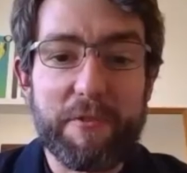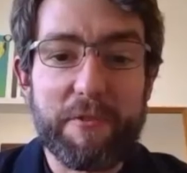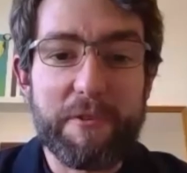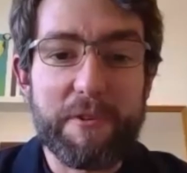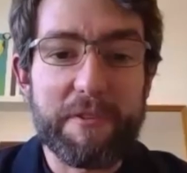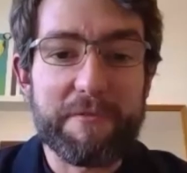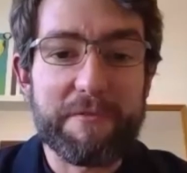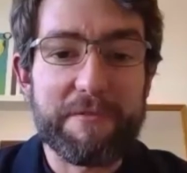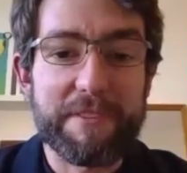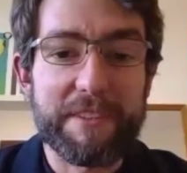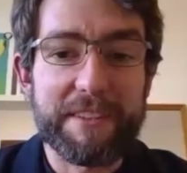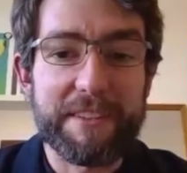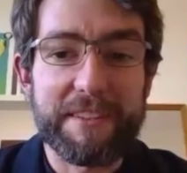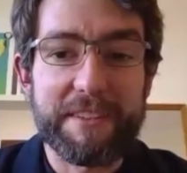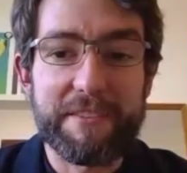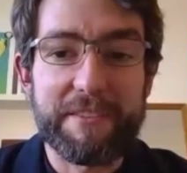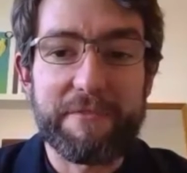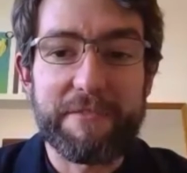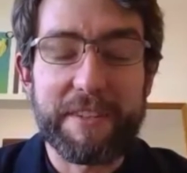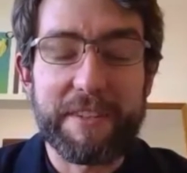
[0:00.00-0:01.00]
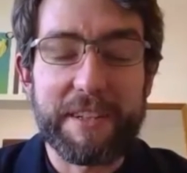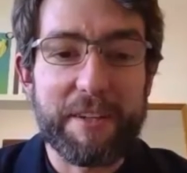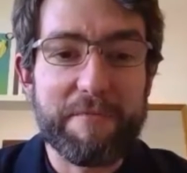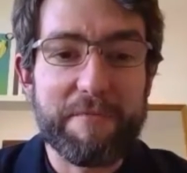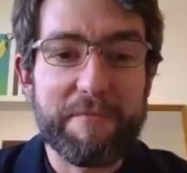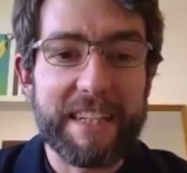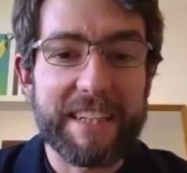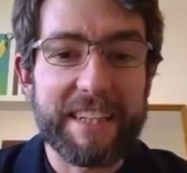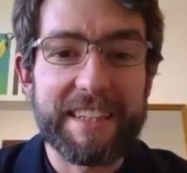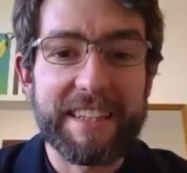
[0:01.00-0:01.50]
for
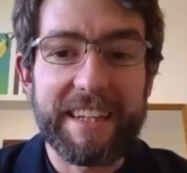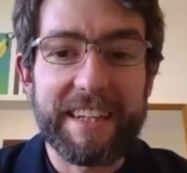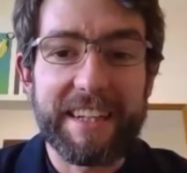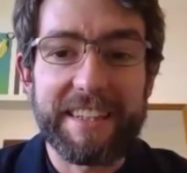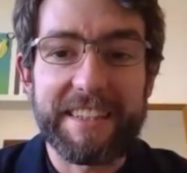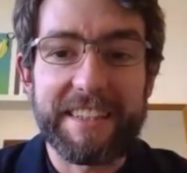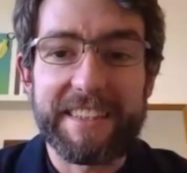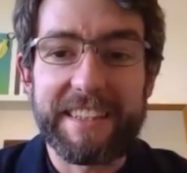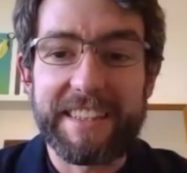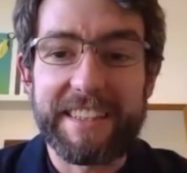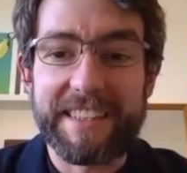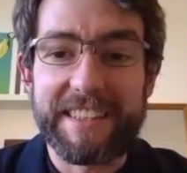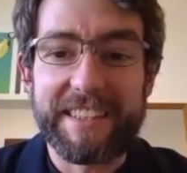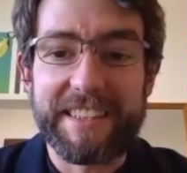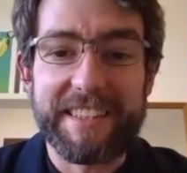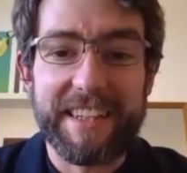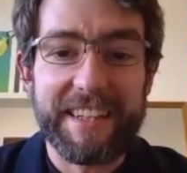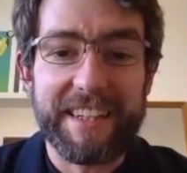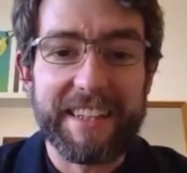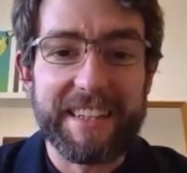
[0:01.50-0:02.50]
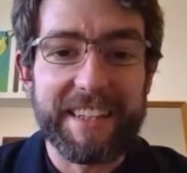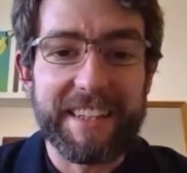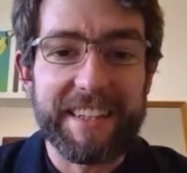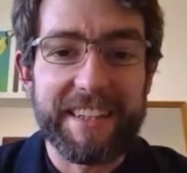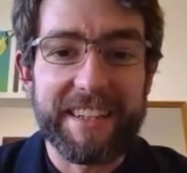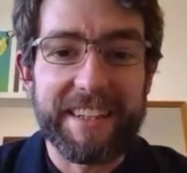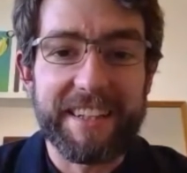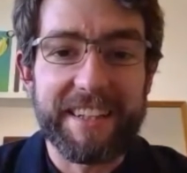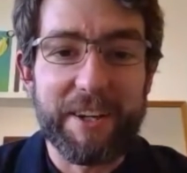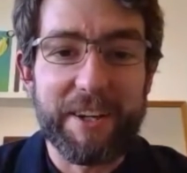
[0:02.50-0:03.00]
coming. And as I say,
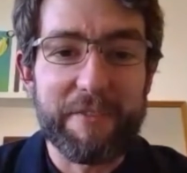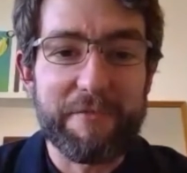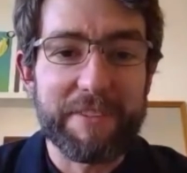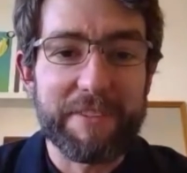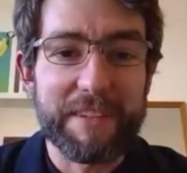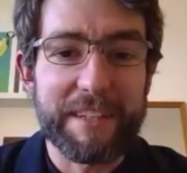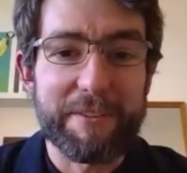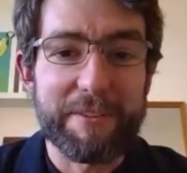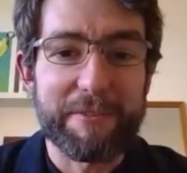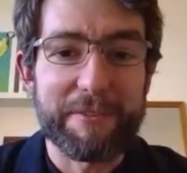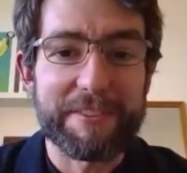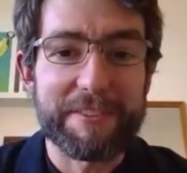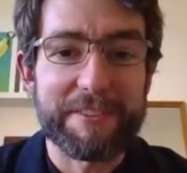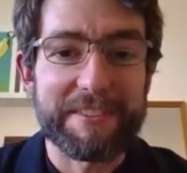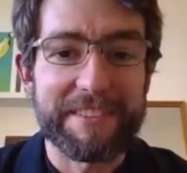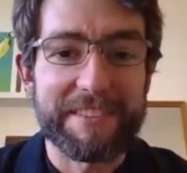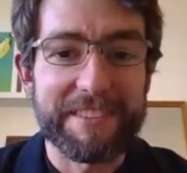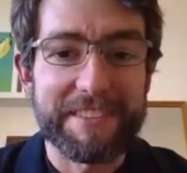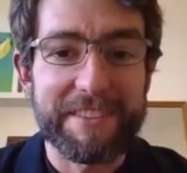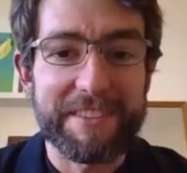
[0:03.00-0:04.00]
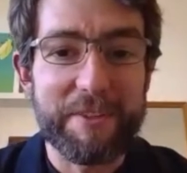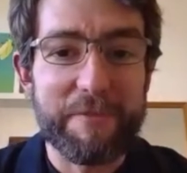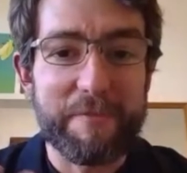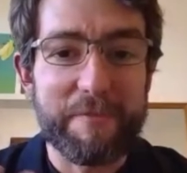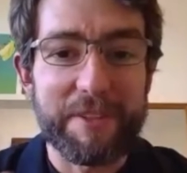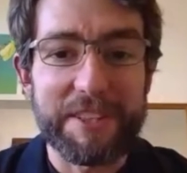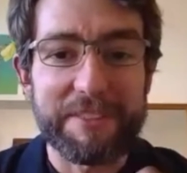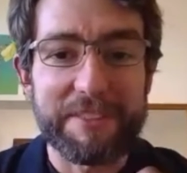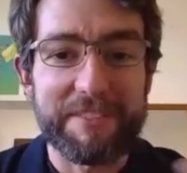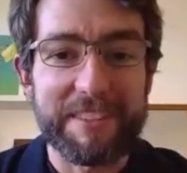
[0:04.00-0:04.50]
hopefully there wasn't too
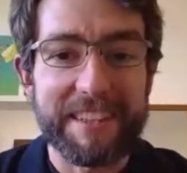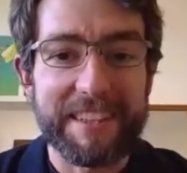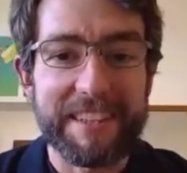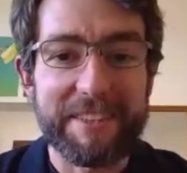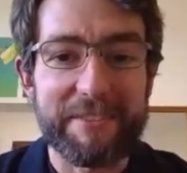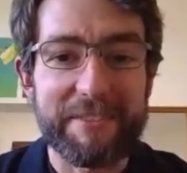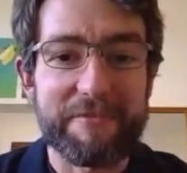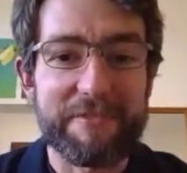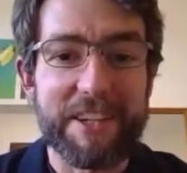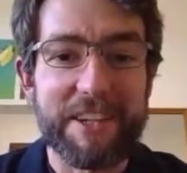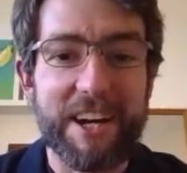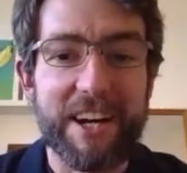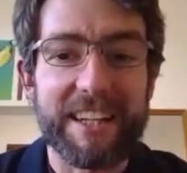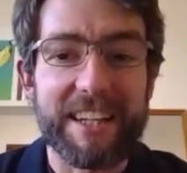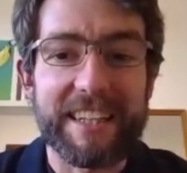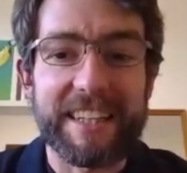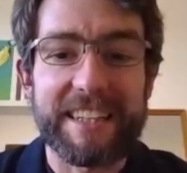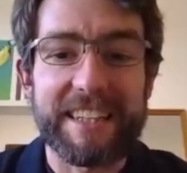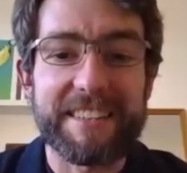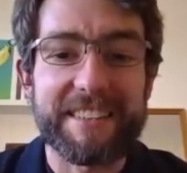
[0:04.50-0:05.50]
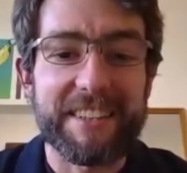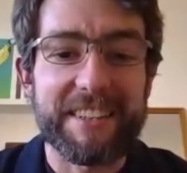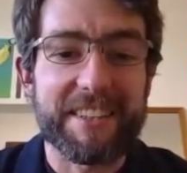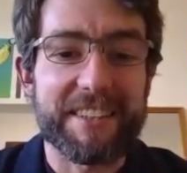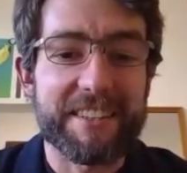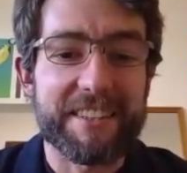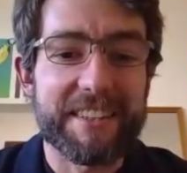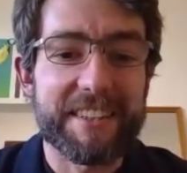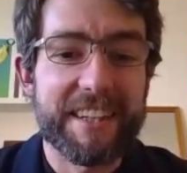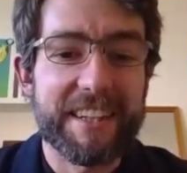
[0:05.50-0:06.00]
much of a kind of darling
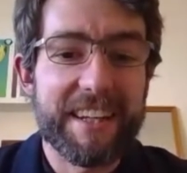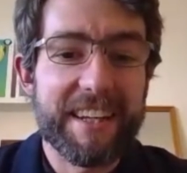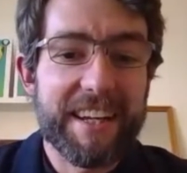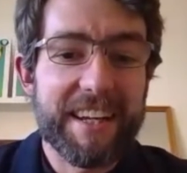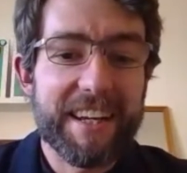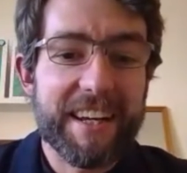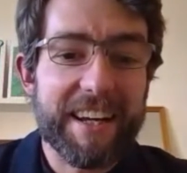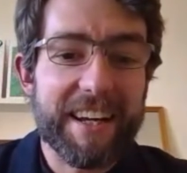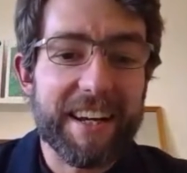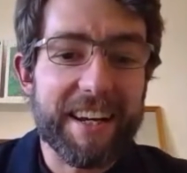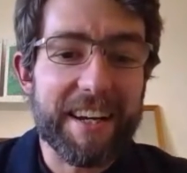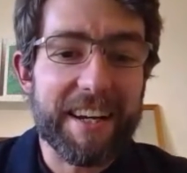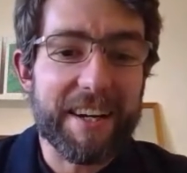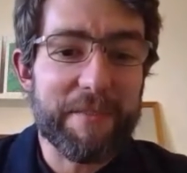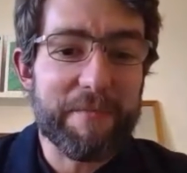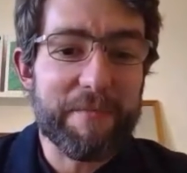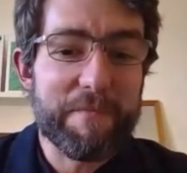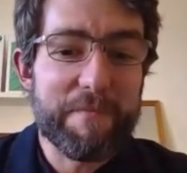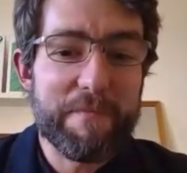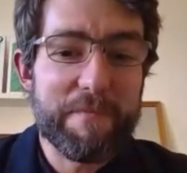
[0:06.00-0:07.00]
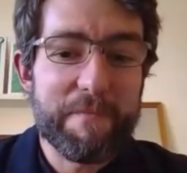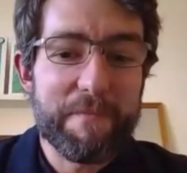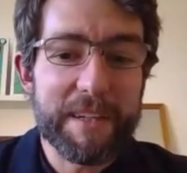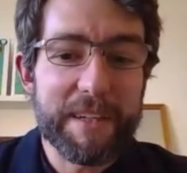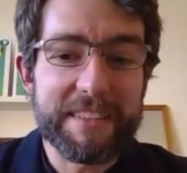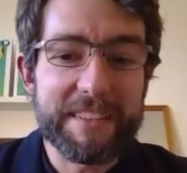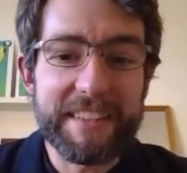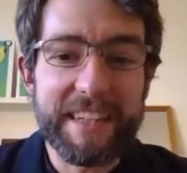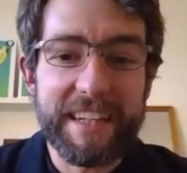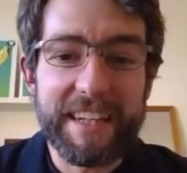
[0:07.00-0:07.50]
interlude.
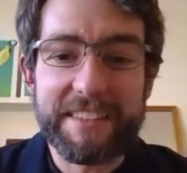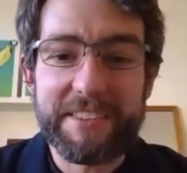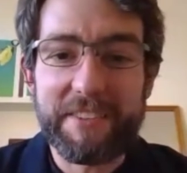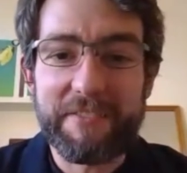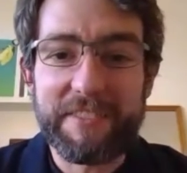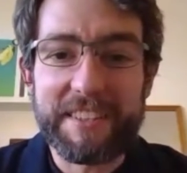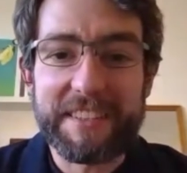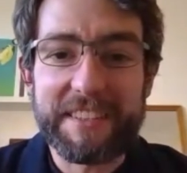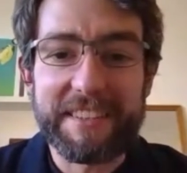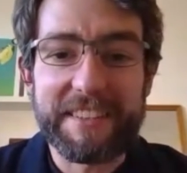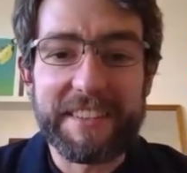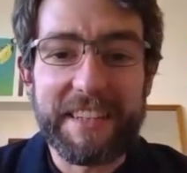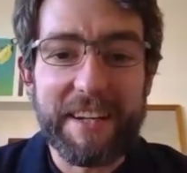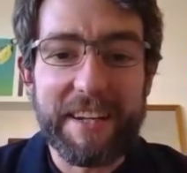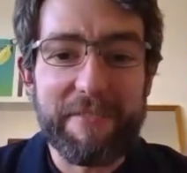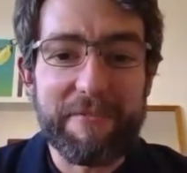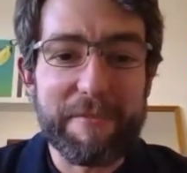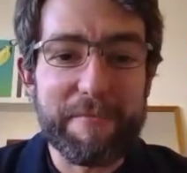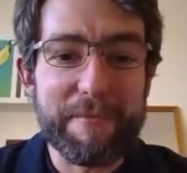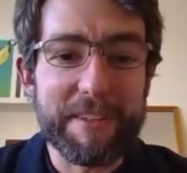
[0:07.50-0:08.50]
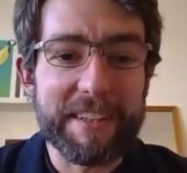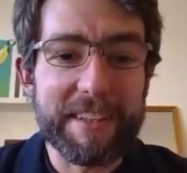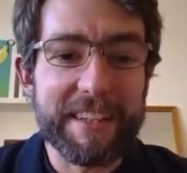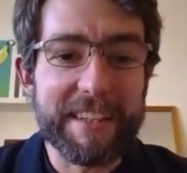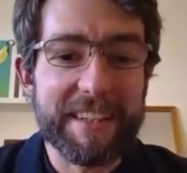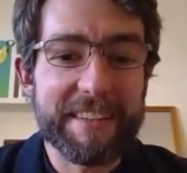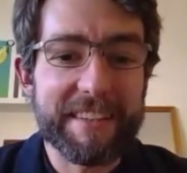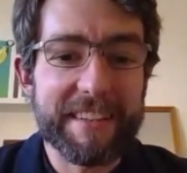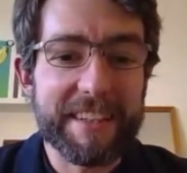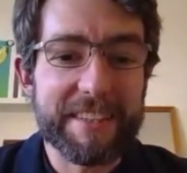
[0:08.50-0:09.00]
But yeah, it's lovely to see
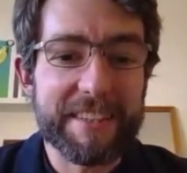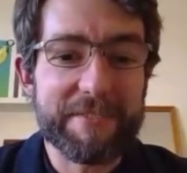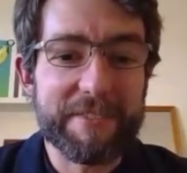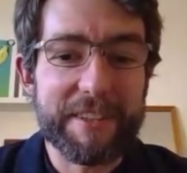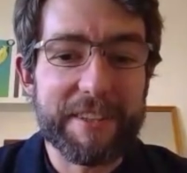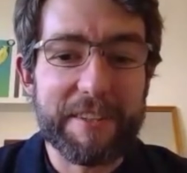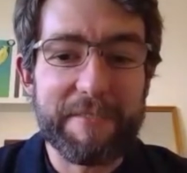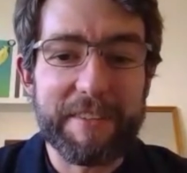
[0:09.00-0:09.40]
everybody. Thanks for coming